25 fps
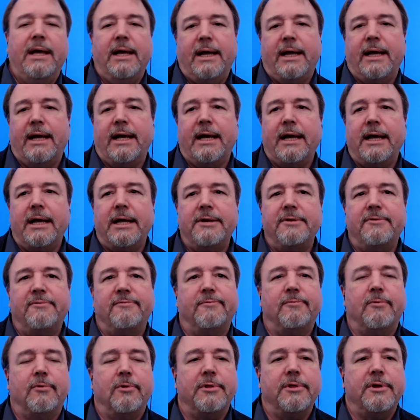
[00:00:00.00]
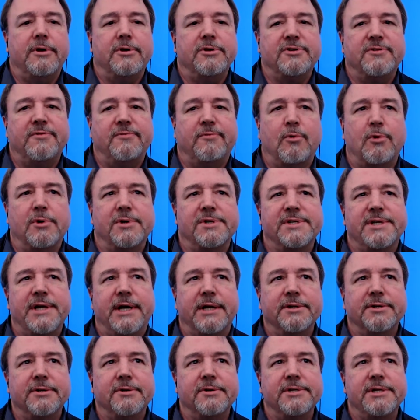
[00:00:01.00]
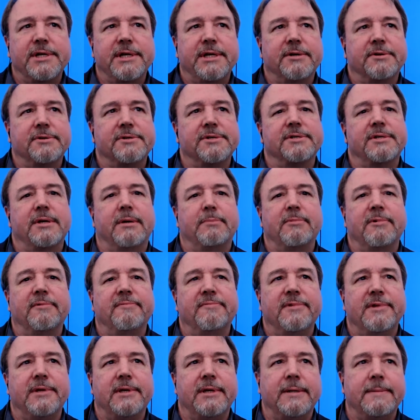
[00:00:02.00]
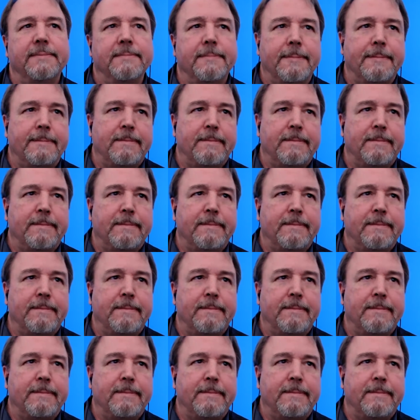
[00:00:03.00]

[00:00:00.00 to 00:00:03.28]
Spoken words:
And for those four sectors, here's some of the